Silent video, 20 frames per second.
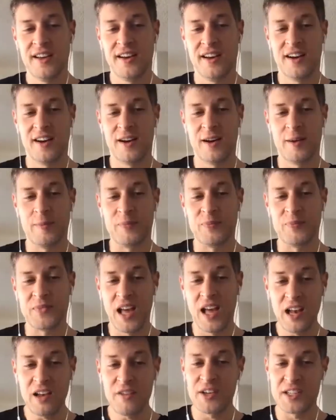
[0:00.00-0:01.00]
um,
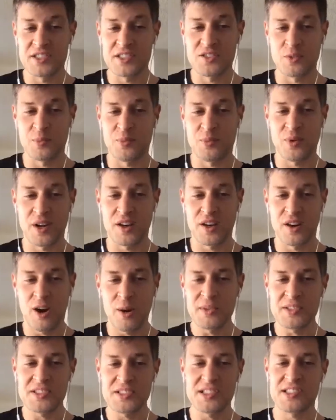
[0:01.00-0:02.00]
elevates to a point
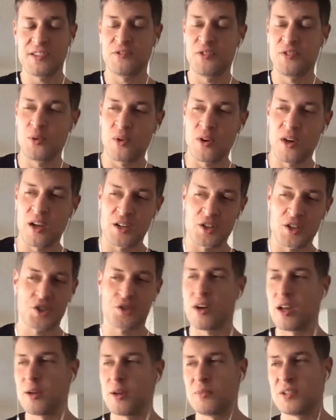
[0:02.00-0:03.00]
almost as if you were on a
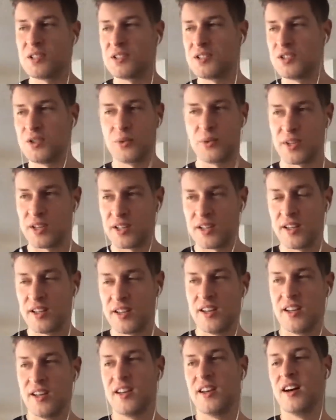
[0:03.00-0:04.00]
treadmill doing
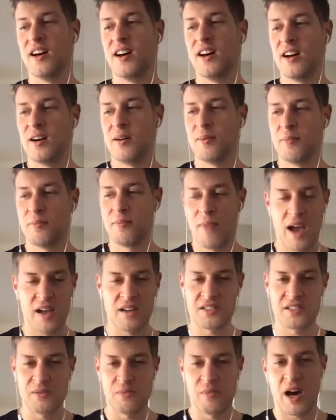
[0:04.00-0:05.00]
um,
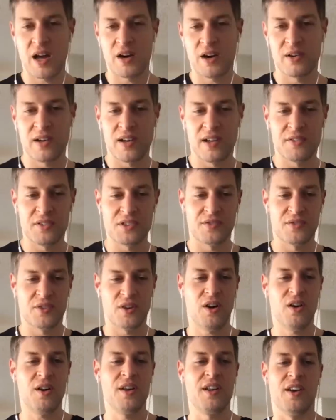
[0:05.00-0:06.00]
mild to moderate levels of
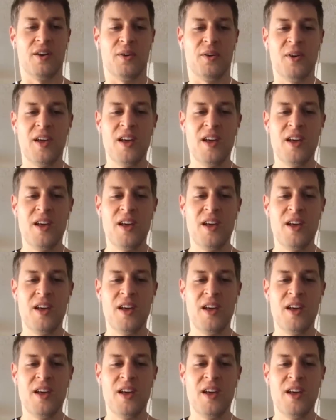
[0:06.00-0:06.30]
cardio